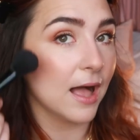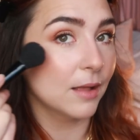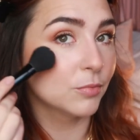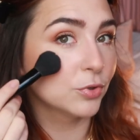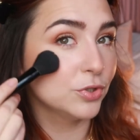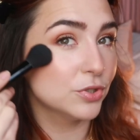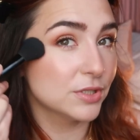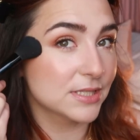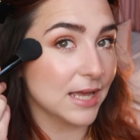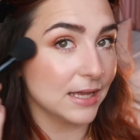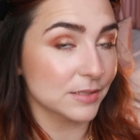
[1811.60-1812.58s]
I'm going to
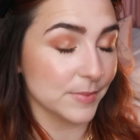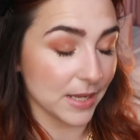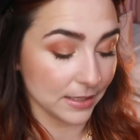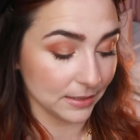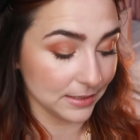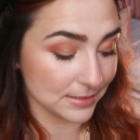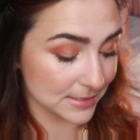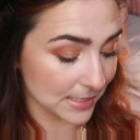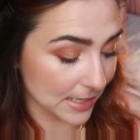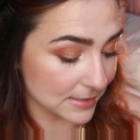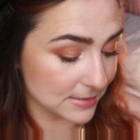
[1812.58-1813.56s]
use that as my highlight
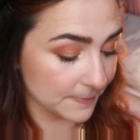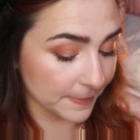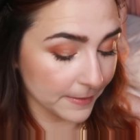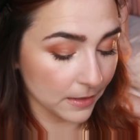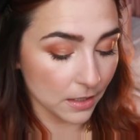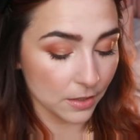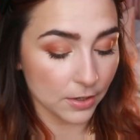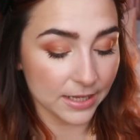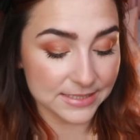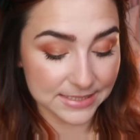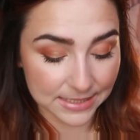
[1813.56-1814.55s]

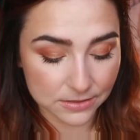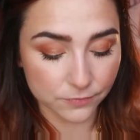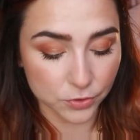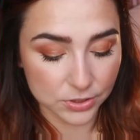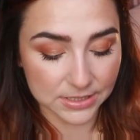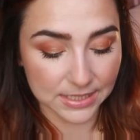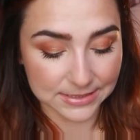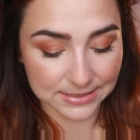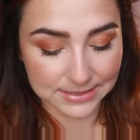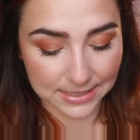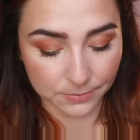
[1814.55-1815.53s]
instead of using it as
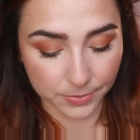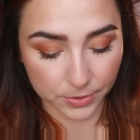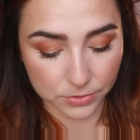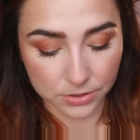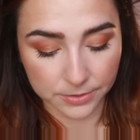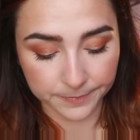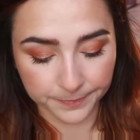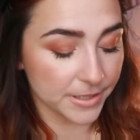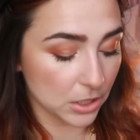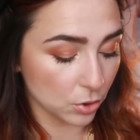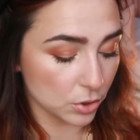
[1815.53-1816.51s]
a setting powder,
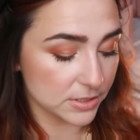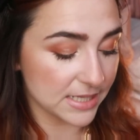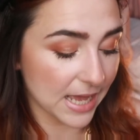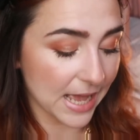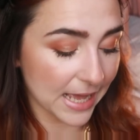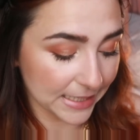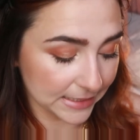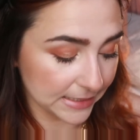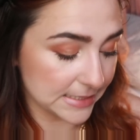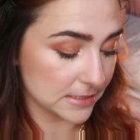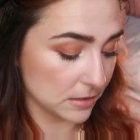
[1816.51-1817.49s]
because the
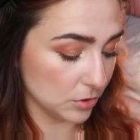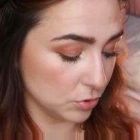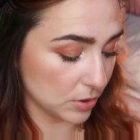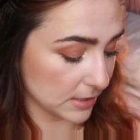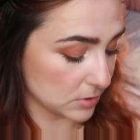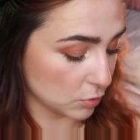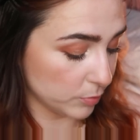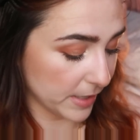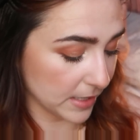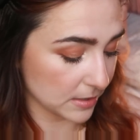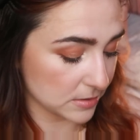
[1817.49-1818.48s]
highlighter that you guys all
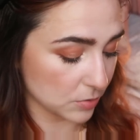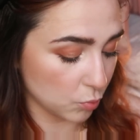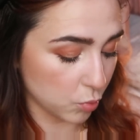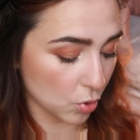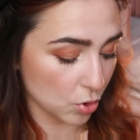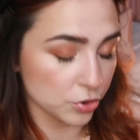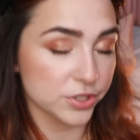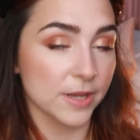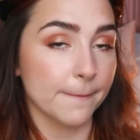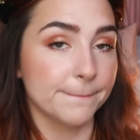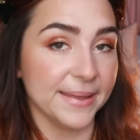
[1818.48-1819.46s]
picked was
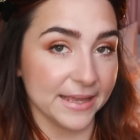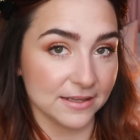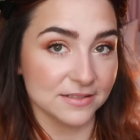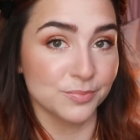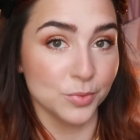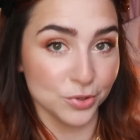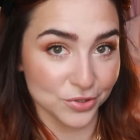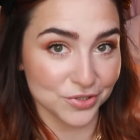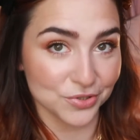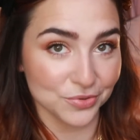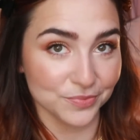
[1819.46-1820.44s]
Becca's
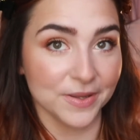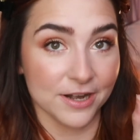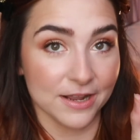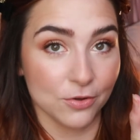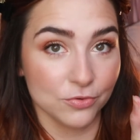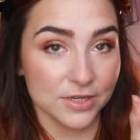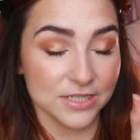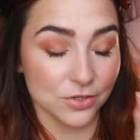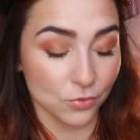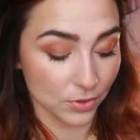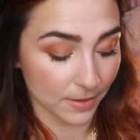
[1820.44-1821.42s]
Moonstone, and I
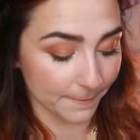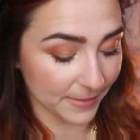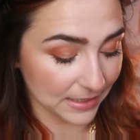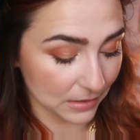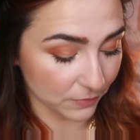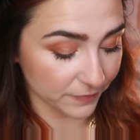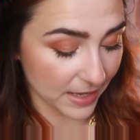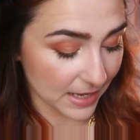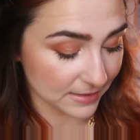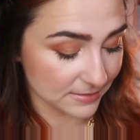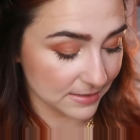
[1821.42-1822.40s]
already own a mini of
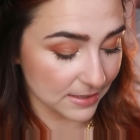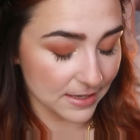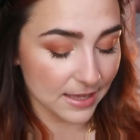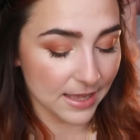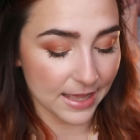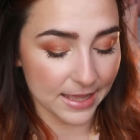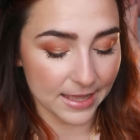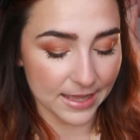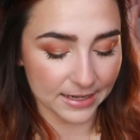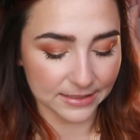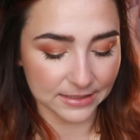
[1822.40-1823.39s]
that.
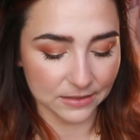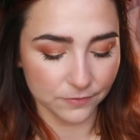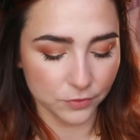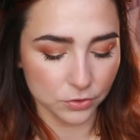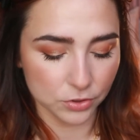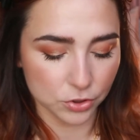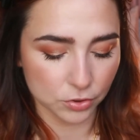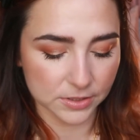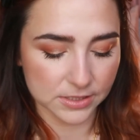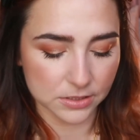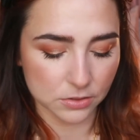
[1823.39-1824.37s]
And I gave you the
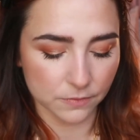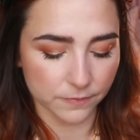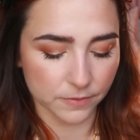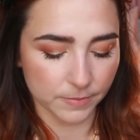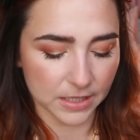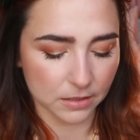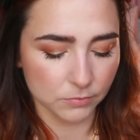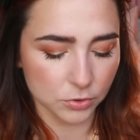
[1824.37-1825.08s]
choices of the Becca